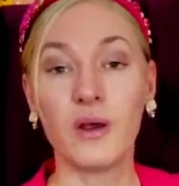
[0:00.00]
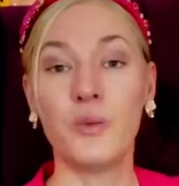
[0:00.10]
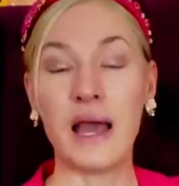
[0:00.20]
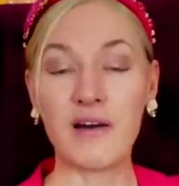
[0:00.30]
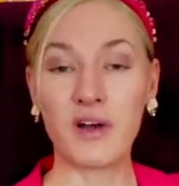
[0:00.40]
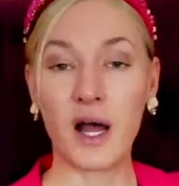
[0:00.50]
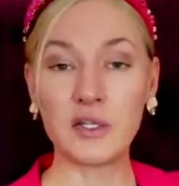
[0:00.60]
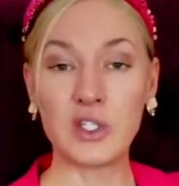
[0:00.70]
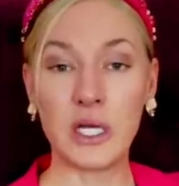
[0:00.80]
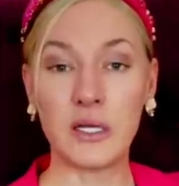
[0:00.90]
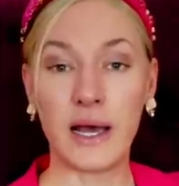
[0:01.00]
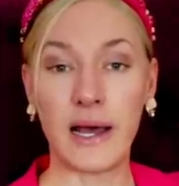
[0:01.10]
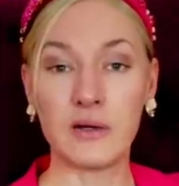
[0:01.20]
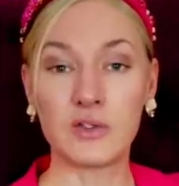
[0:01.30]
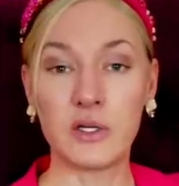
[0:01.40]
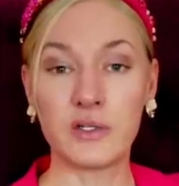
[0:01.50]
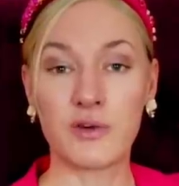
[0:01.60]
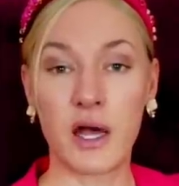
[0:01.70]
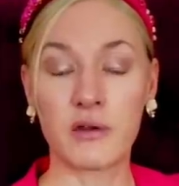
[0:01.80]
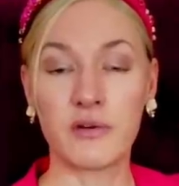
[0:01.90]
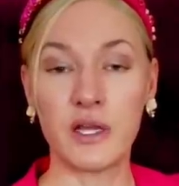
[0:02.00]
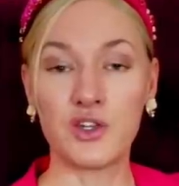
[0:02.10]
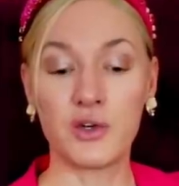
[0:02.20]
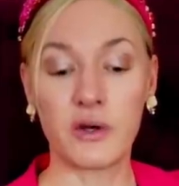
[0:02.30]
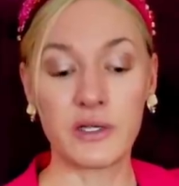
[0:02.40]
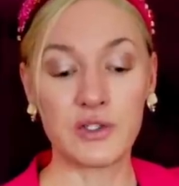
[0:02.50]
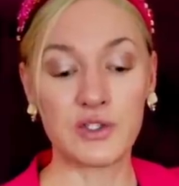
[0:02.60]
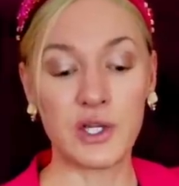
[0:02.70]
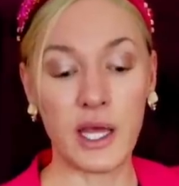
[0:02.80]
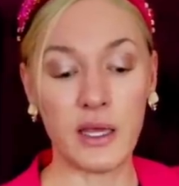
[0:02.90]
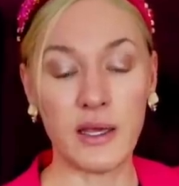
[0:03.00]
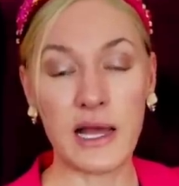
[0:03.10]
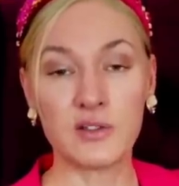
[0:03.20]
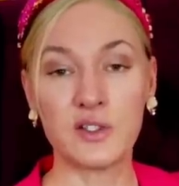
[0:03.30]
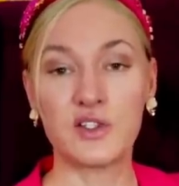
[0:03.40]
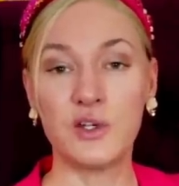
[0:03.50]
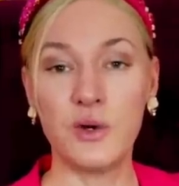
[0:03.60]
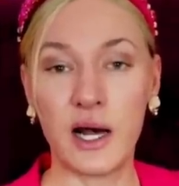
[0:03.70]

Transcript: We have a hussy in the house, and it's rather reassuring to see. Yes, Sue